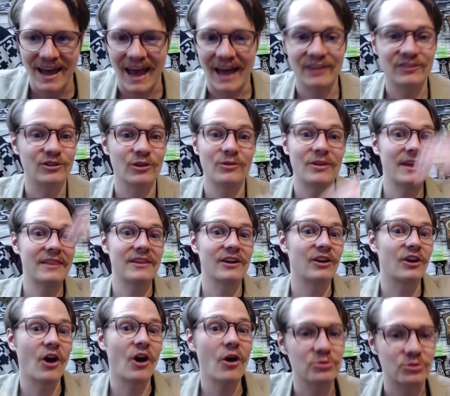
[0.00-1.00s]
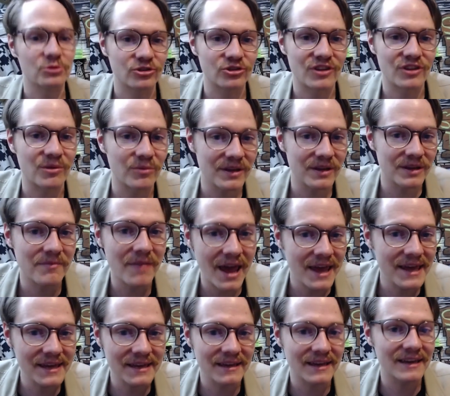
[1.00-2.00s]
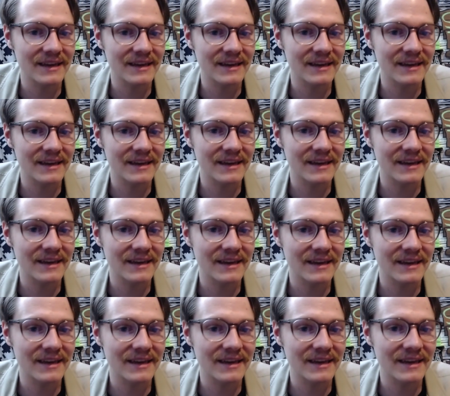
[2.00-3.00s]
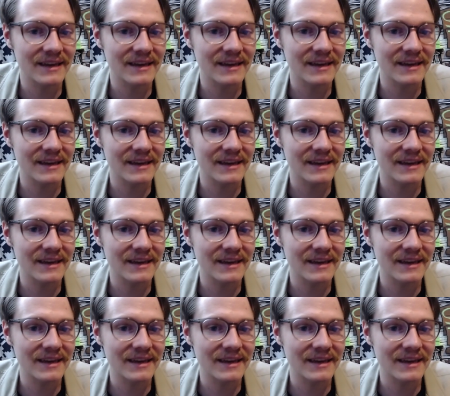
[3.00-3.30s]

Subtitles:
And so that the ghosts that we may in fact witness,